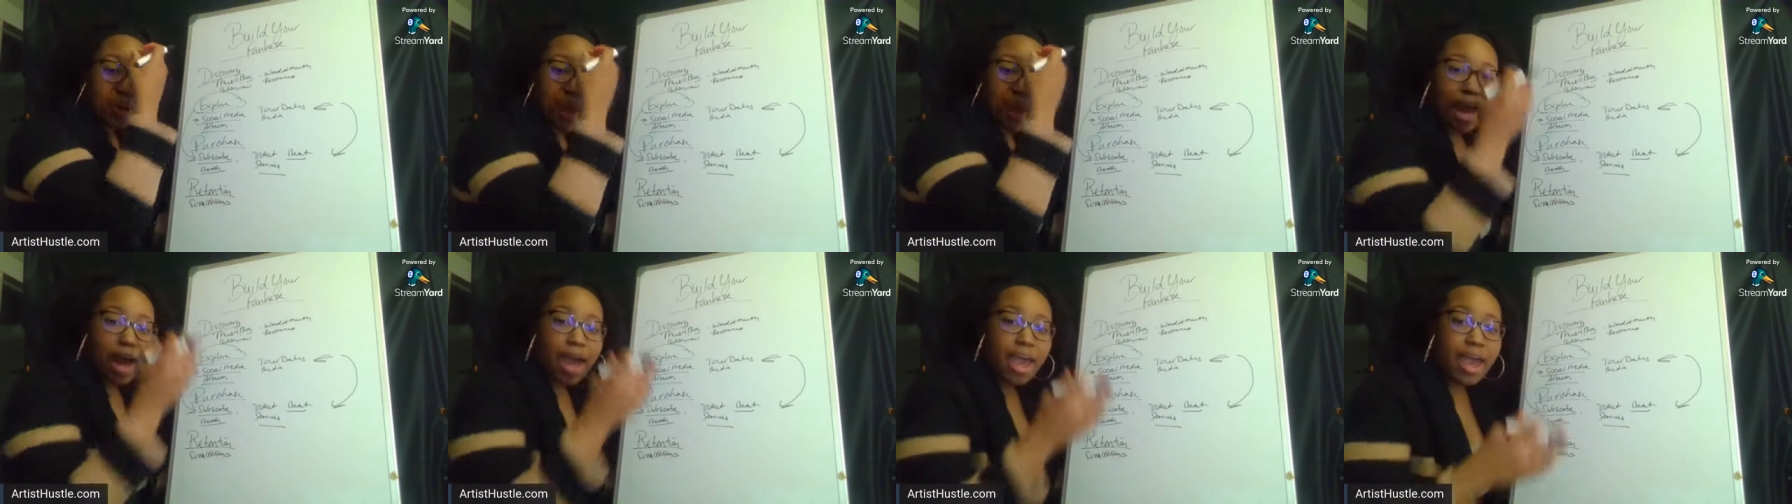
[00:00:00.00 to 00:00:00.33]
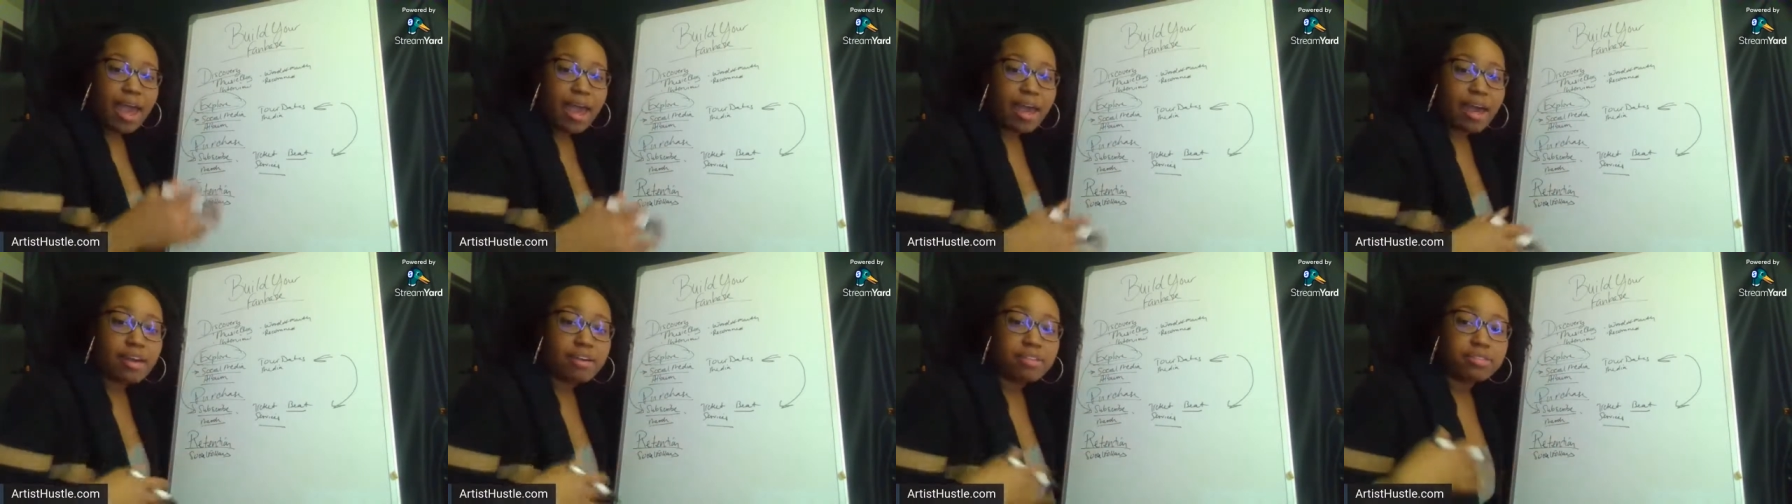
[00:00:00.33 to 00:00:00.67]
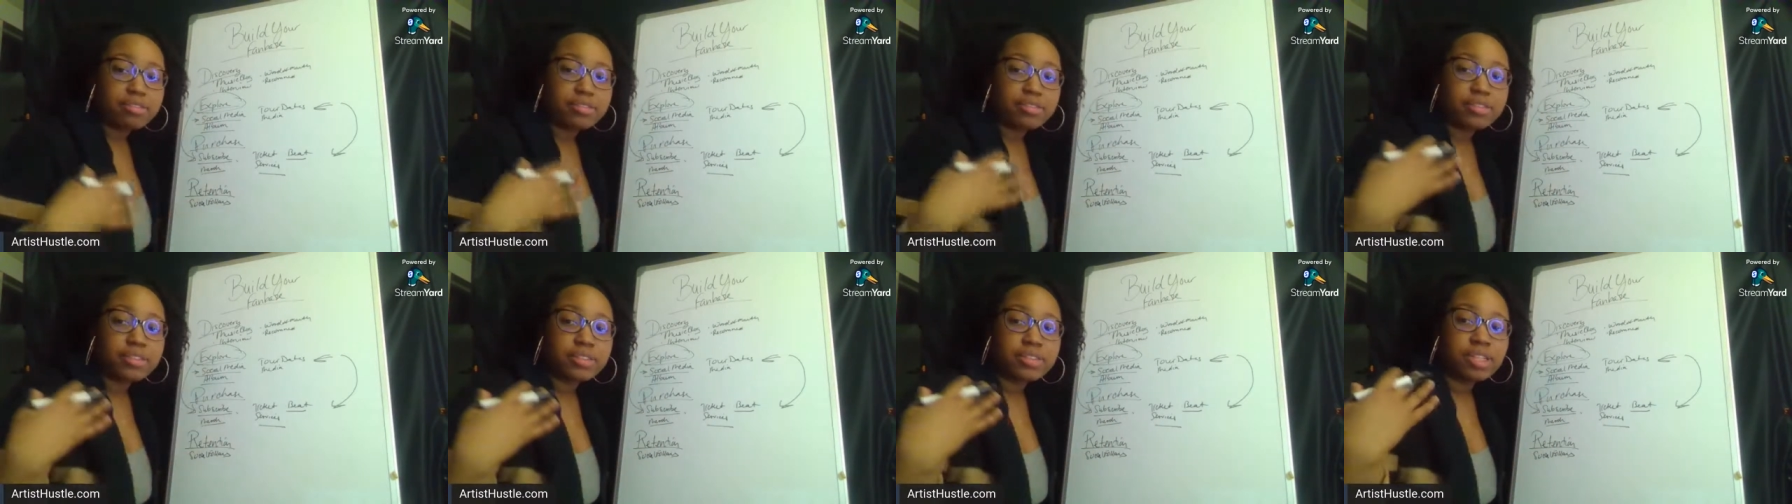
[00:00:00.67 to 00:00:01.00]

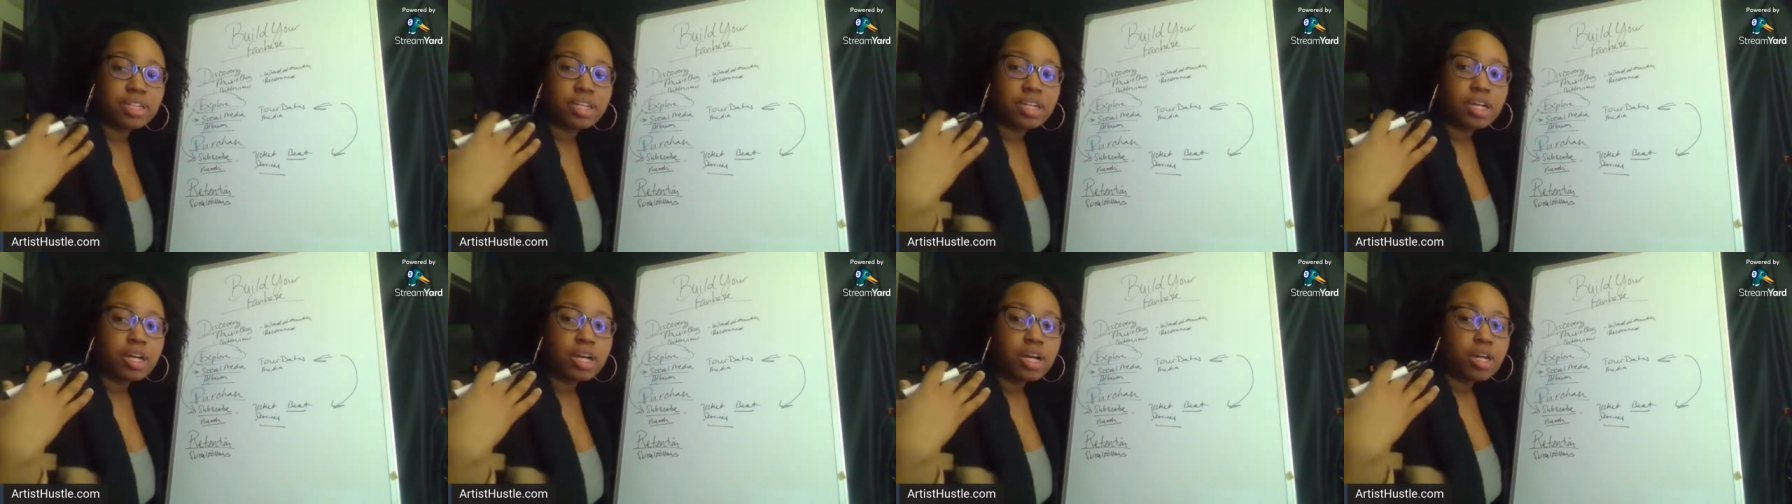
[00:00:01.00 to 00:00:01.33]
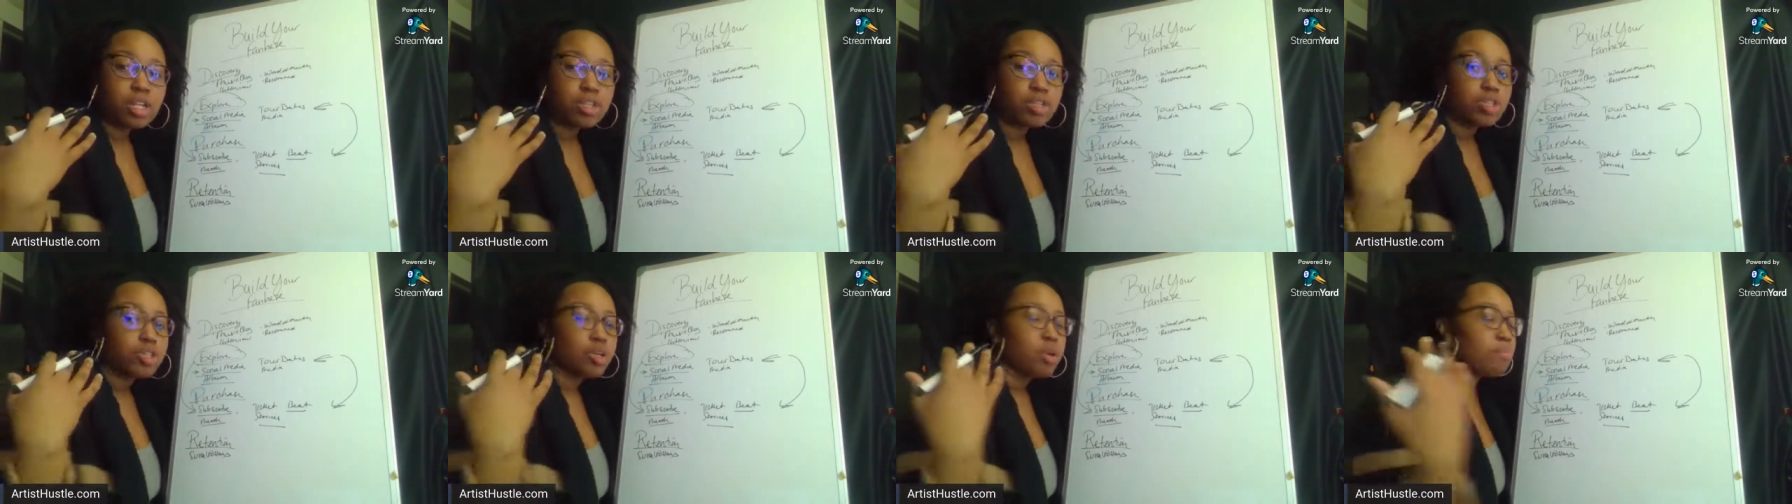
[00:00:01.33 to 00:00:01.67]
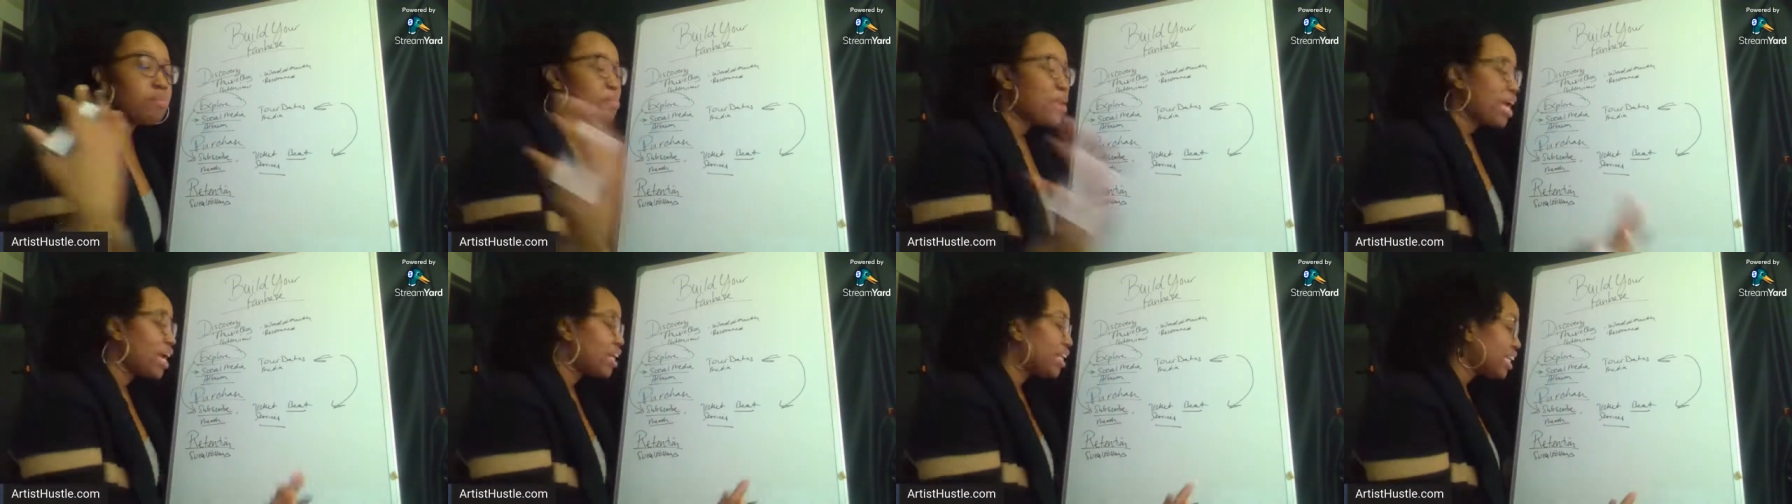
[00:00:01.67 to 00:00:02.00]
have your
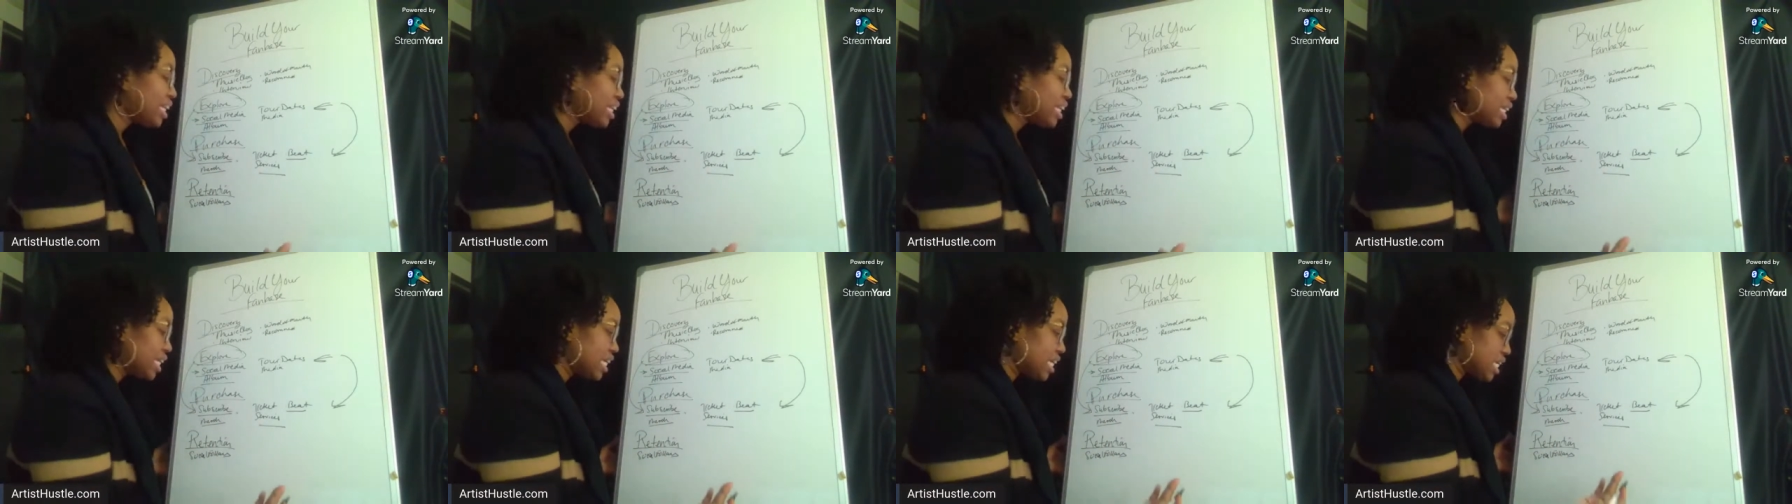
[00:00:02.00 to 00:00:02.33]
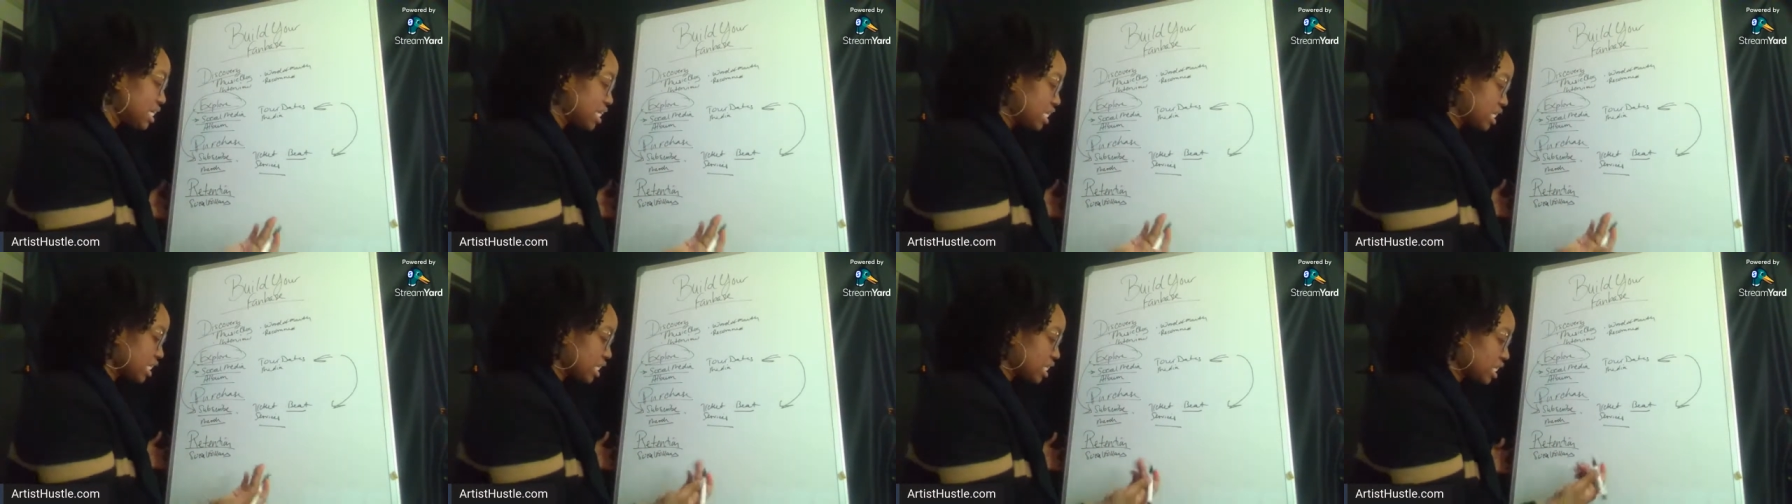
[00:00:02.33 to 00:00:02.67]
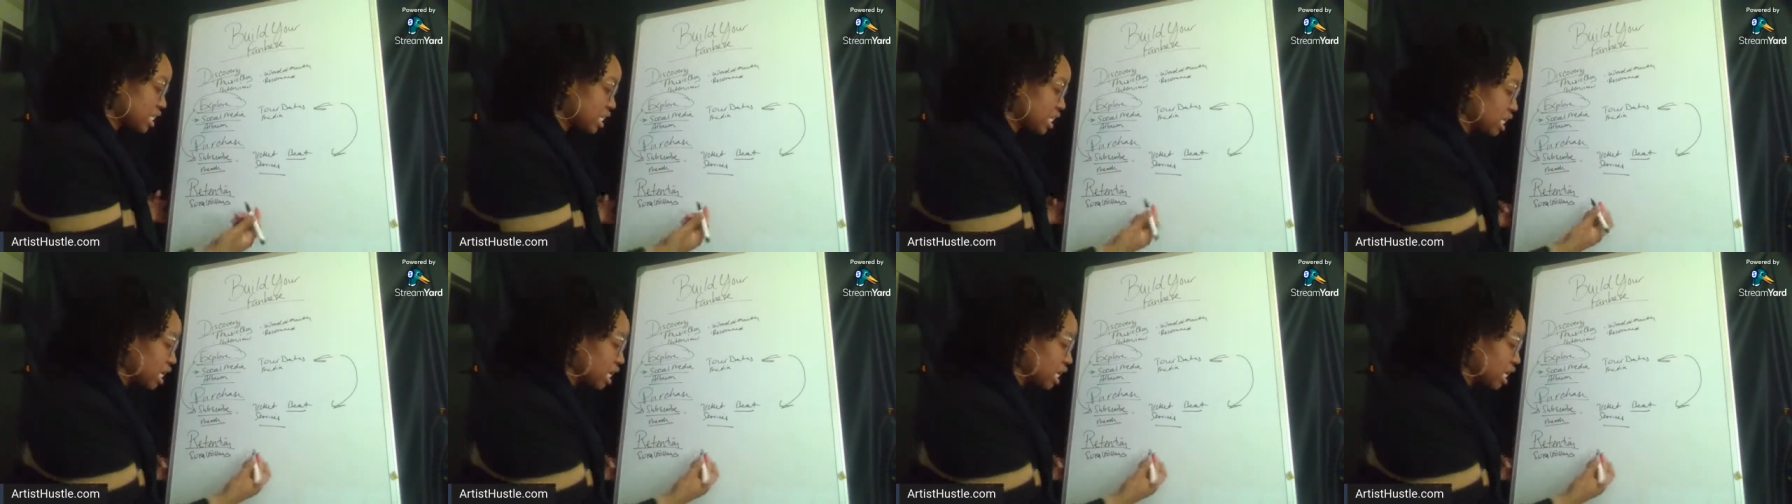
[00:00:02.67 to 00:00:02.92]
mailing list